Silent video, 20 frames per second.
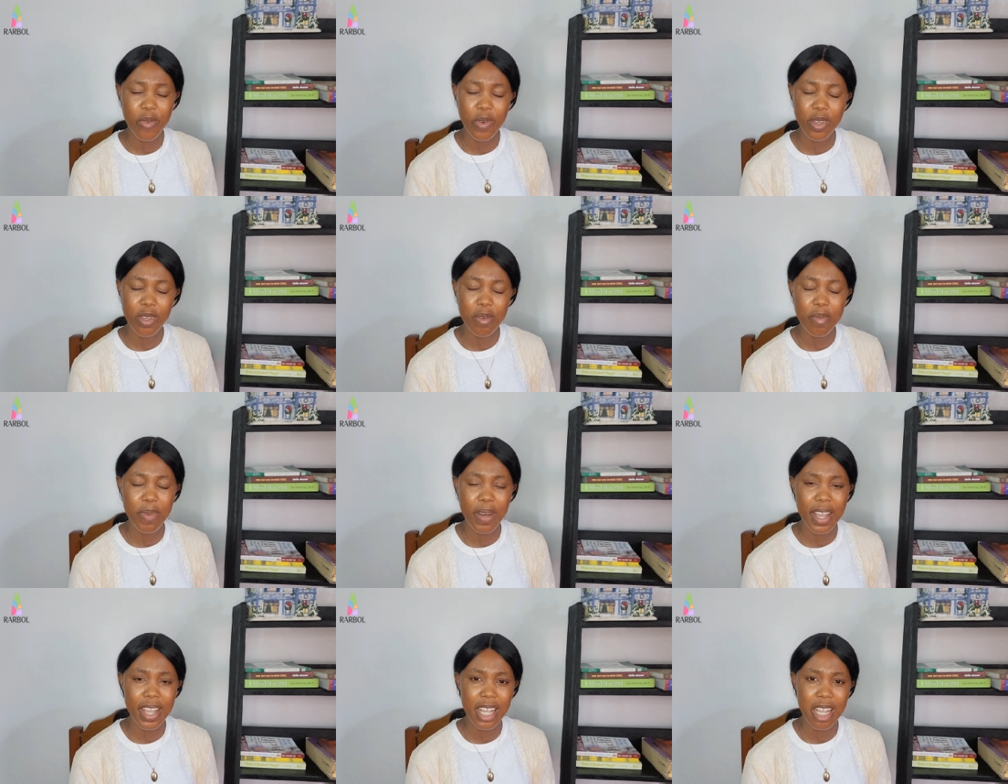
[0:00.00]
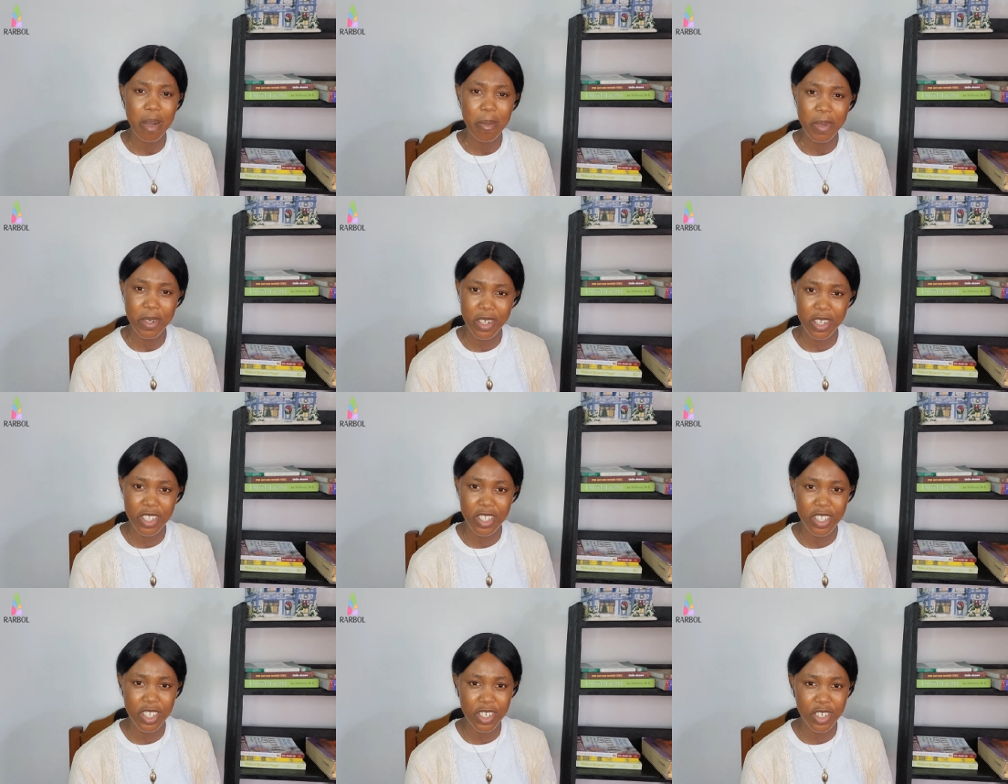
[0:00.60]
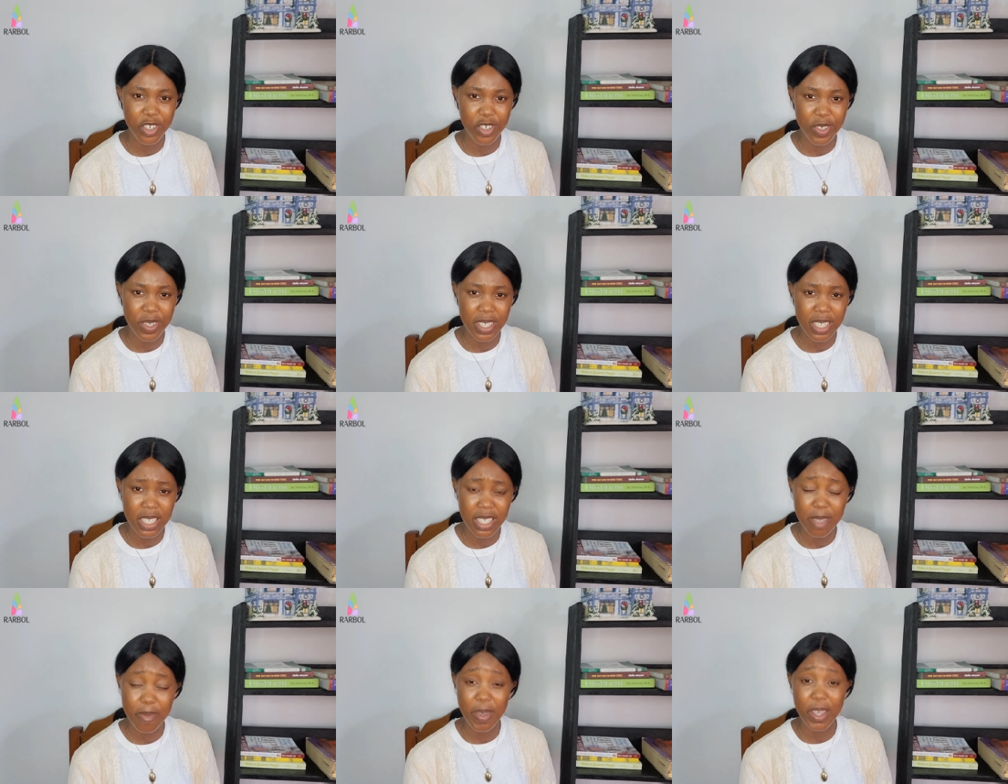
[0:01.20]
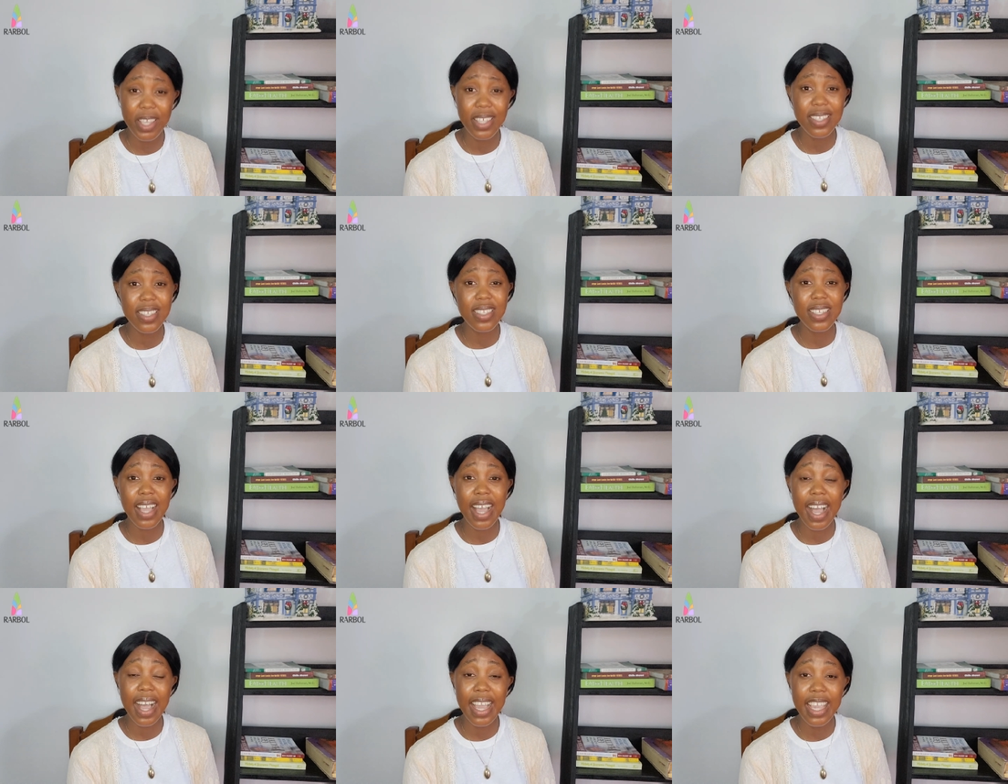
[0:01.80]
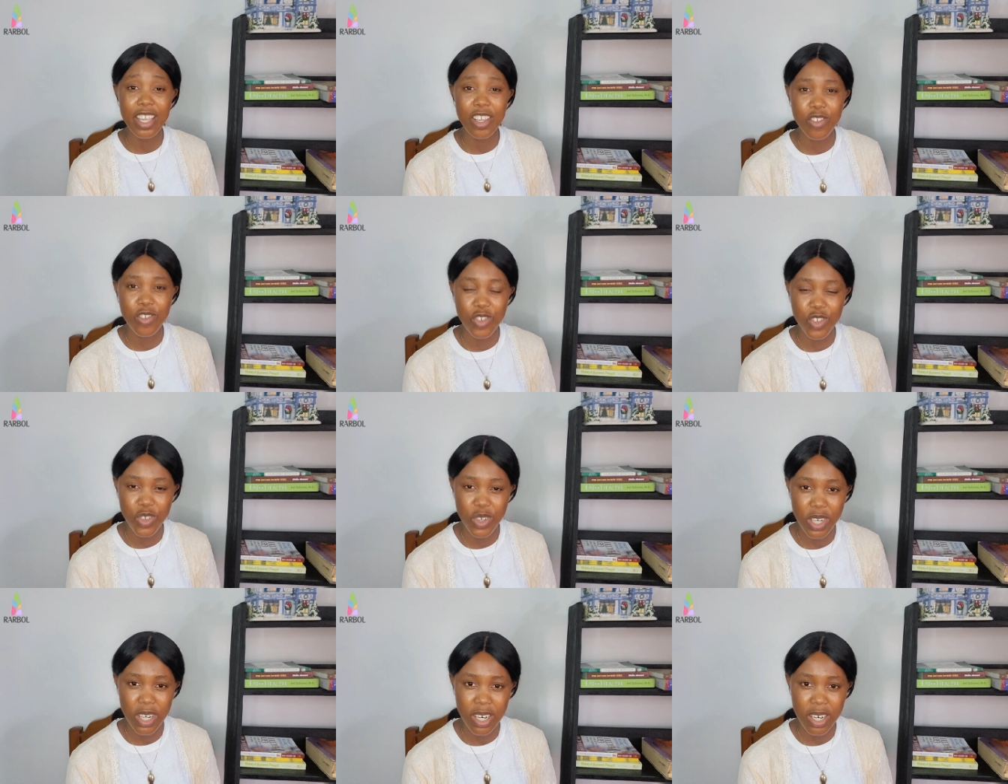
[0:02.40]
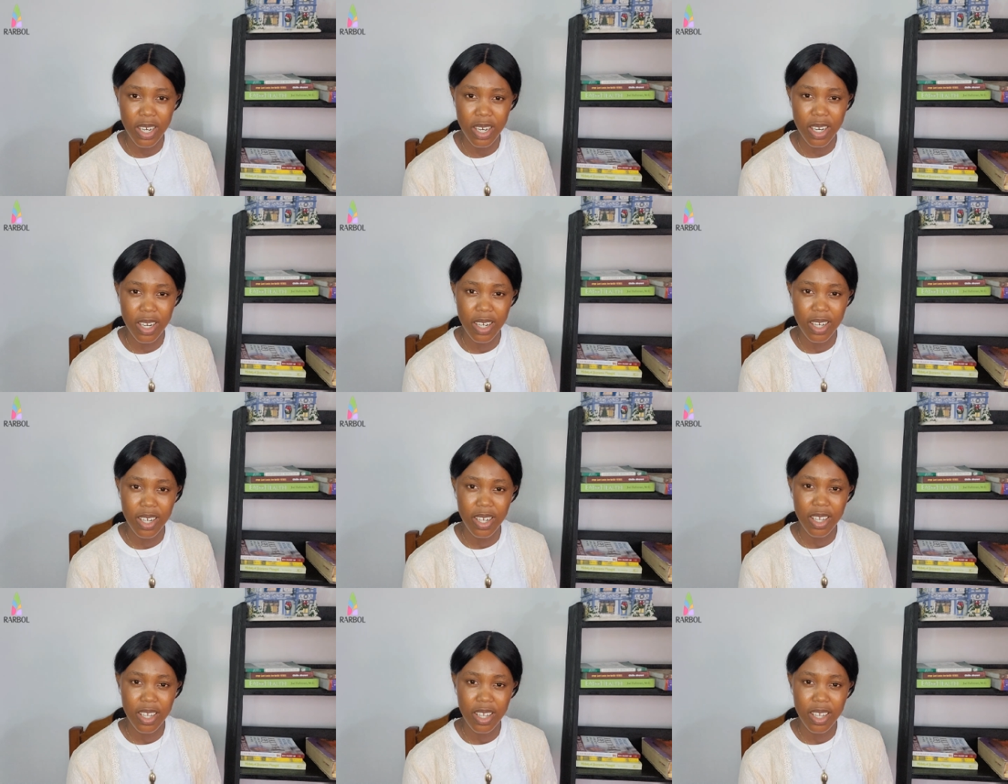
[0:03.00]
when you buy carbonated drinks, because it's high in sugar,